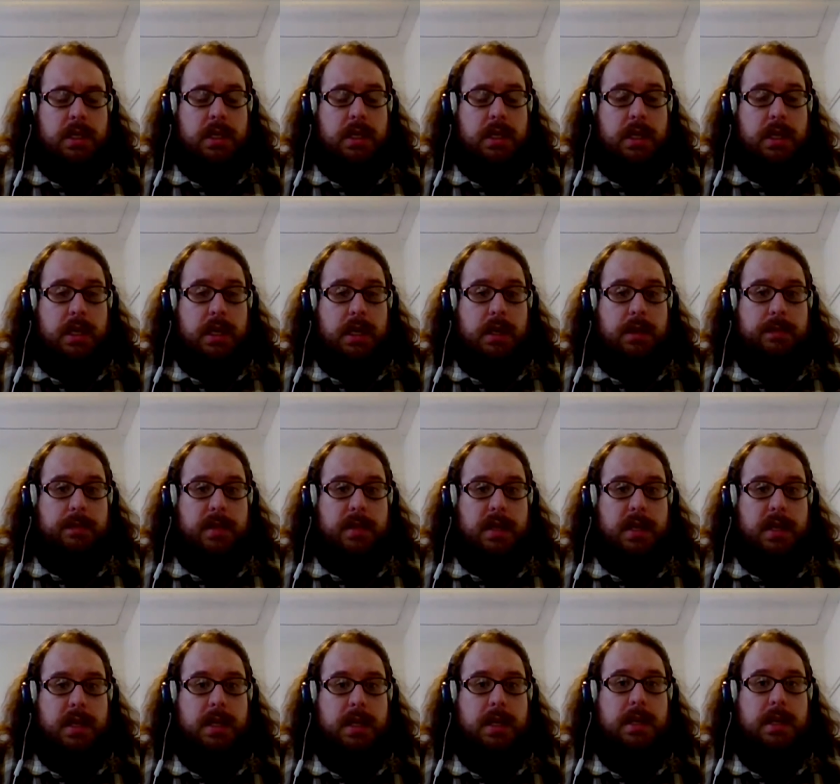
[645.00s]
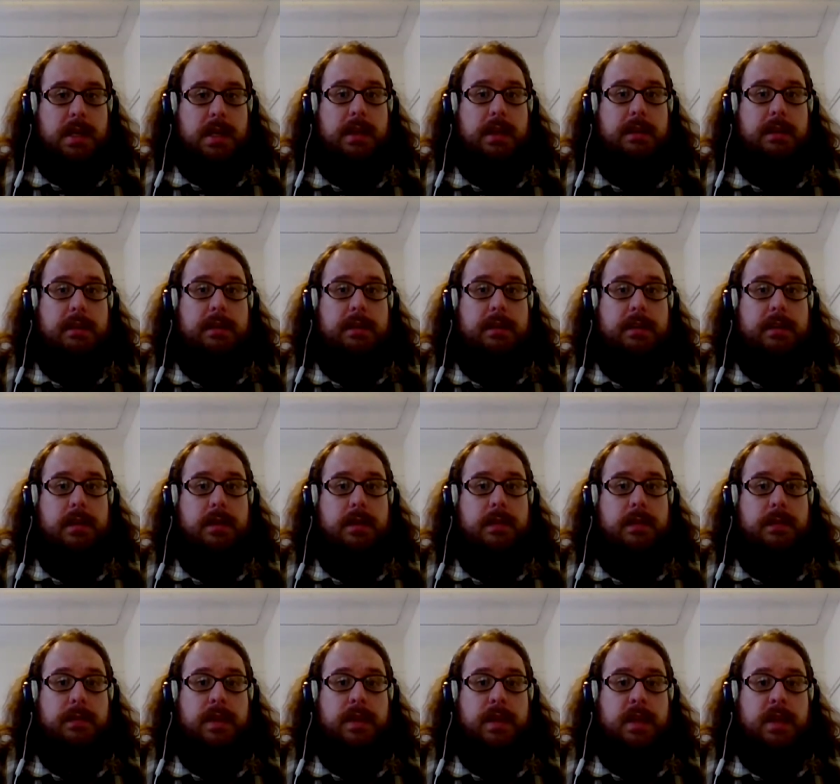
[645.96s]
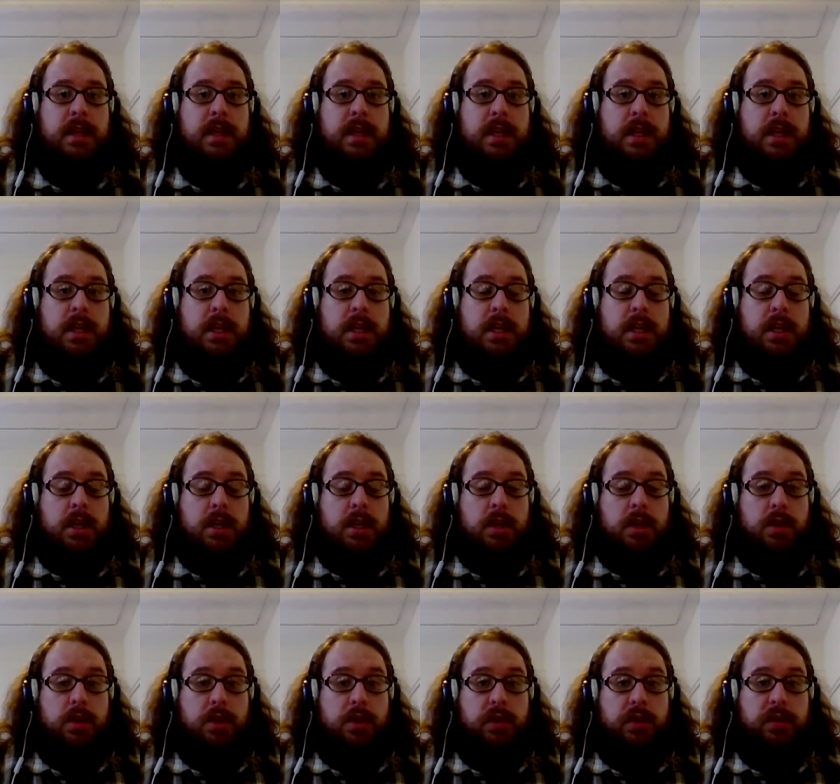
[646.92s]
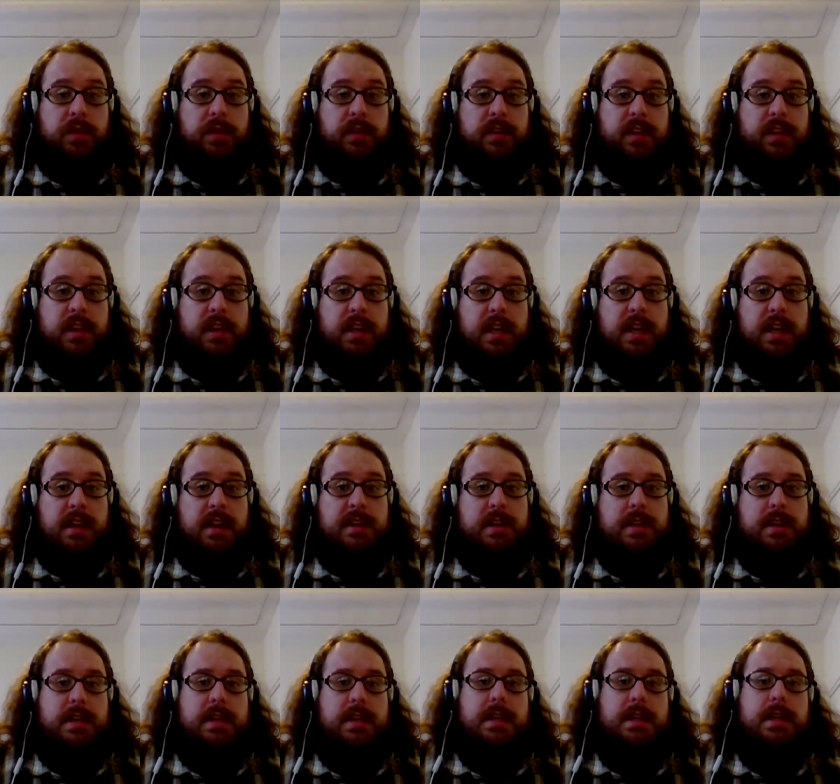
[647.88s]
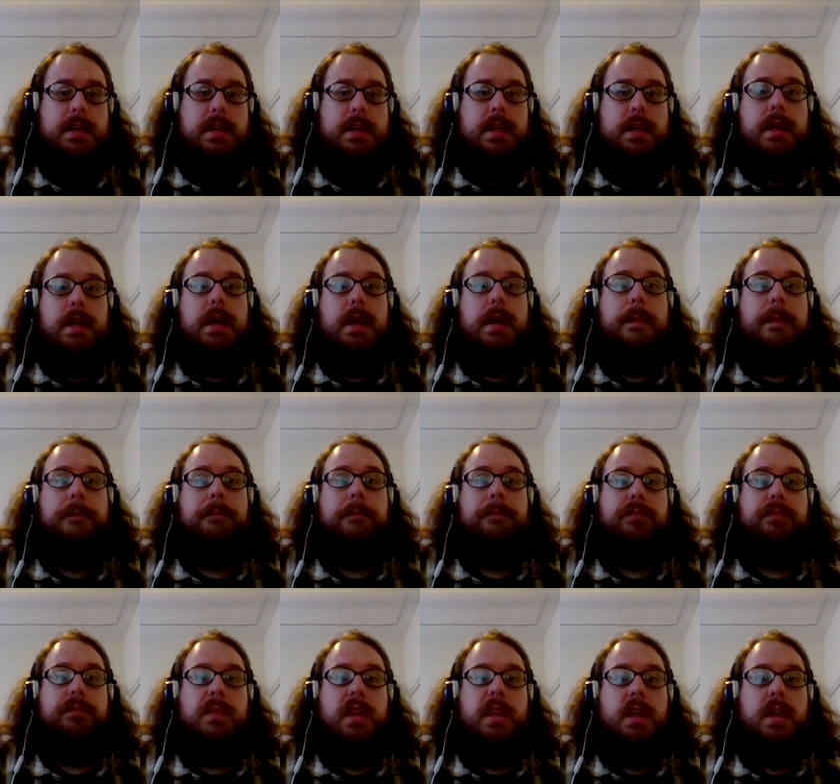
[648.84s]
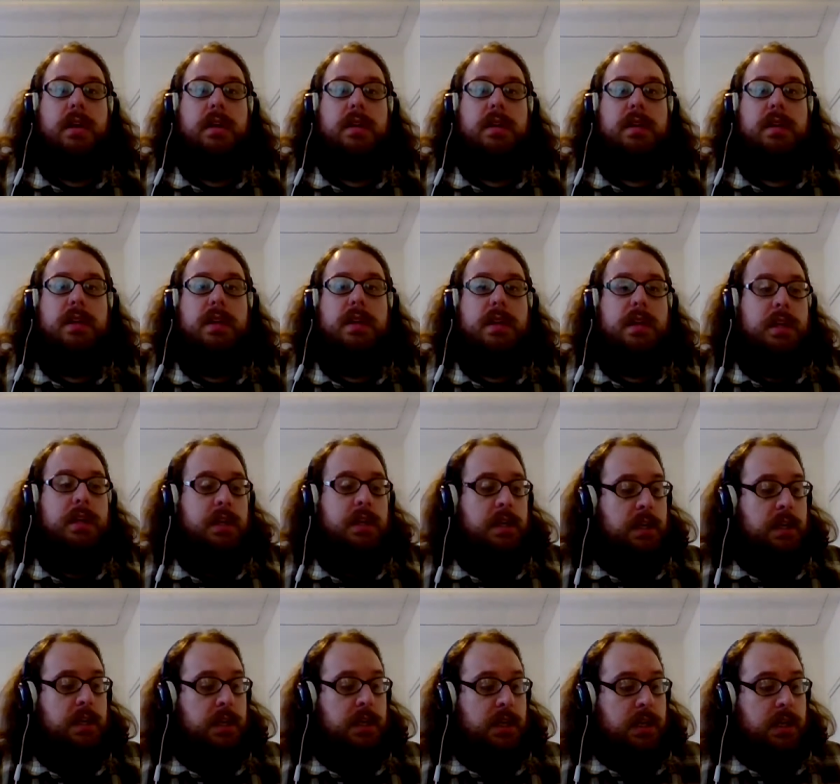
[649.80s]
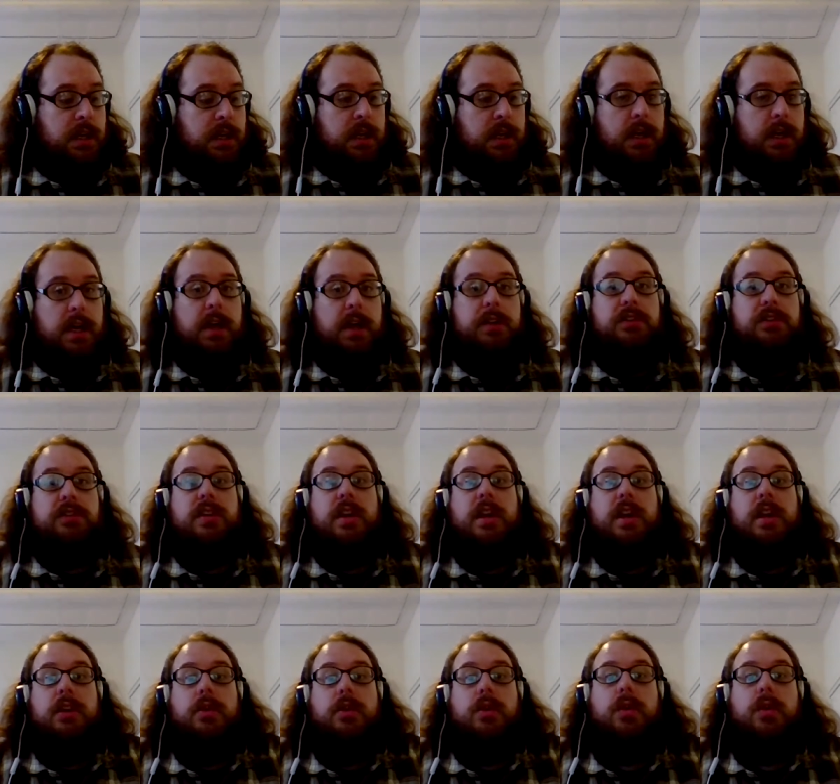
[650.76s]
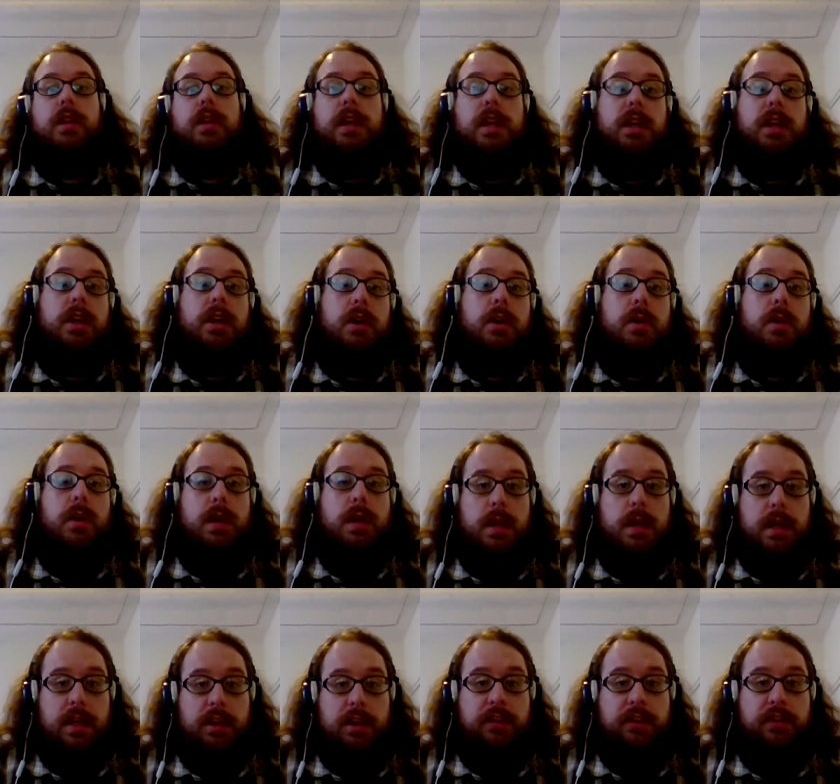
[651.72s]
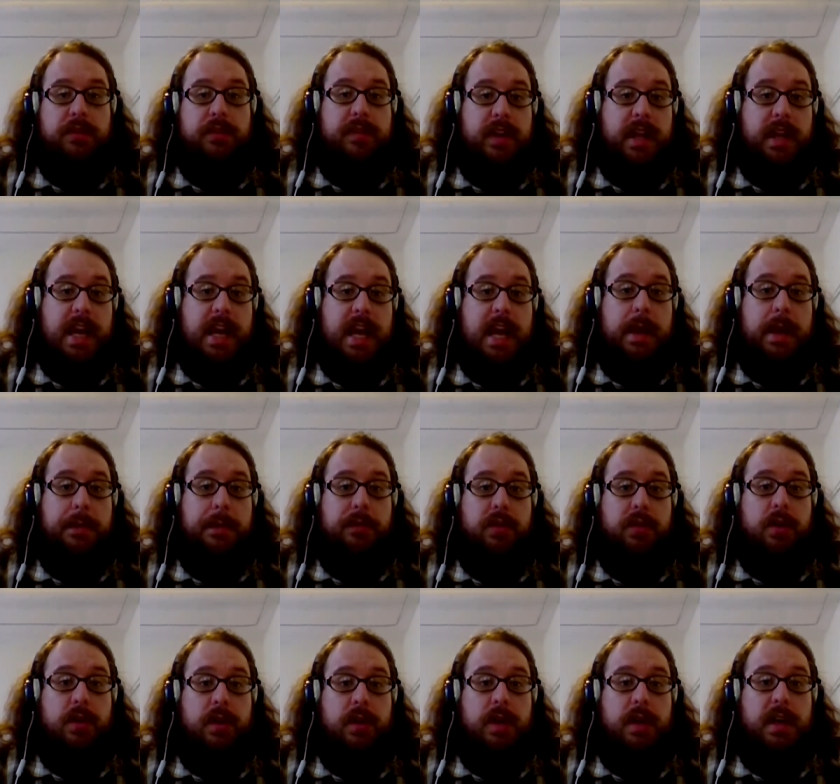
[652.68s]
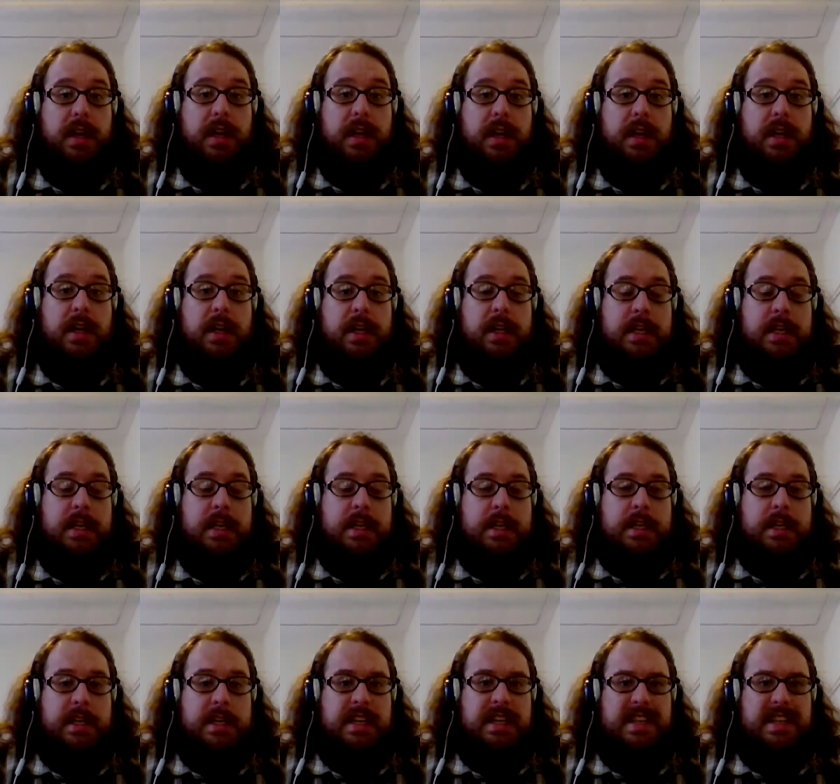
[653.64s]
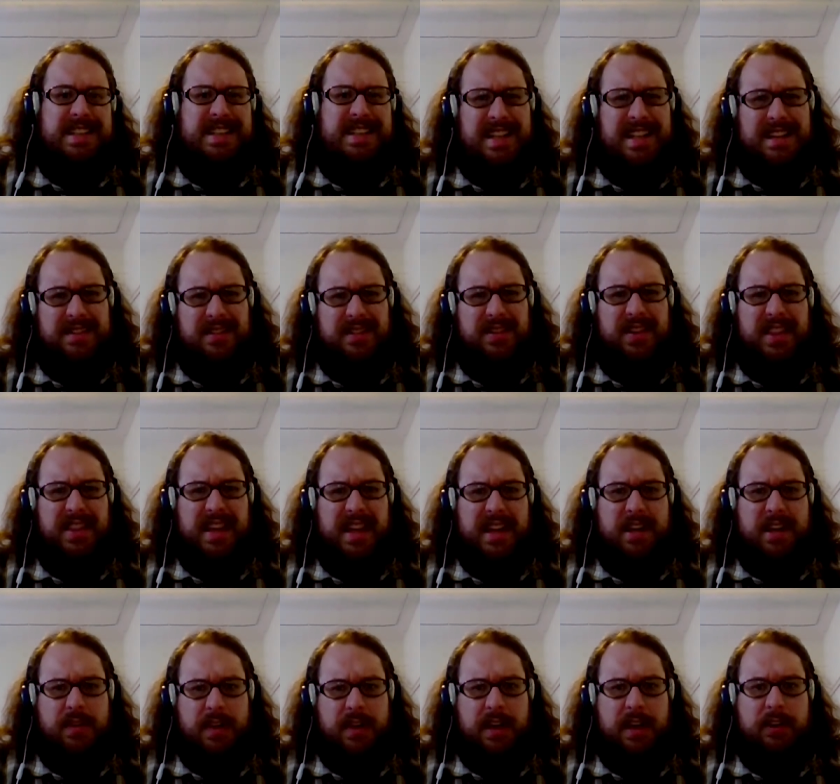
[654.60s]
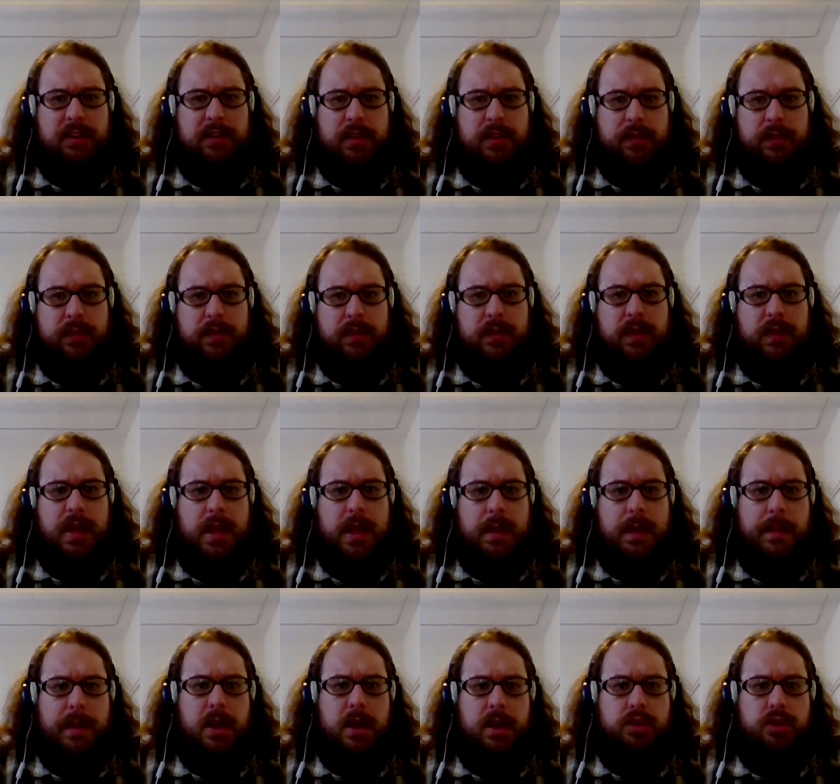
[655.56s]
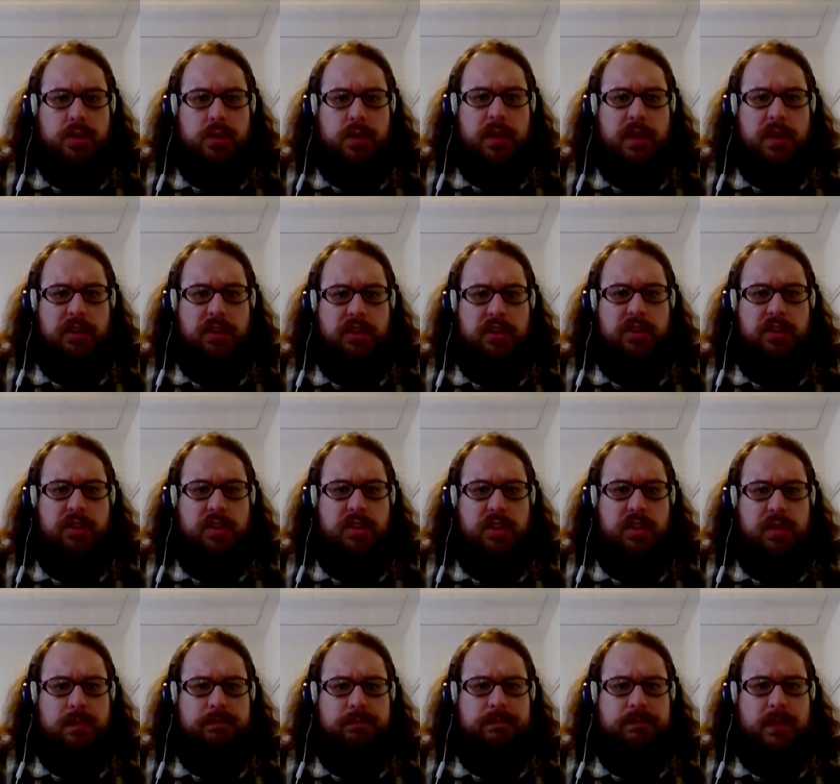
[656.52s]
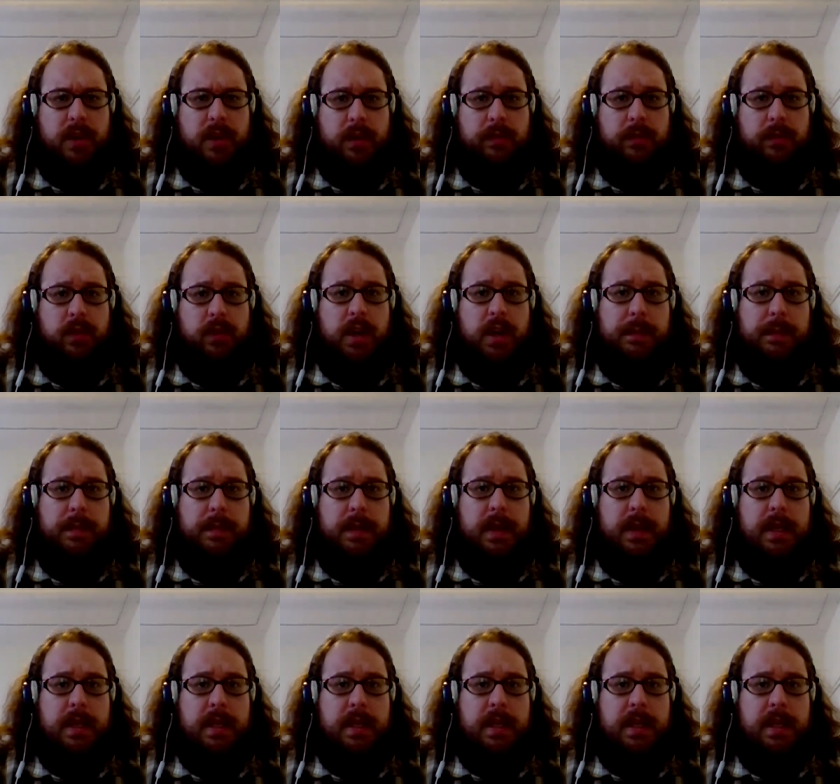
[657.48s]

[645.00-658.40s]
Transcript: Um, so, goals for tonight. Um, oh, uh, Duolingo. It's free app, so I. It's not really that great. So if you got a better choice, go for it. But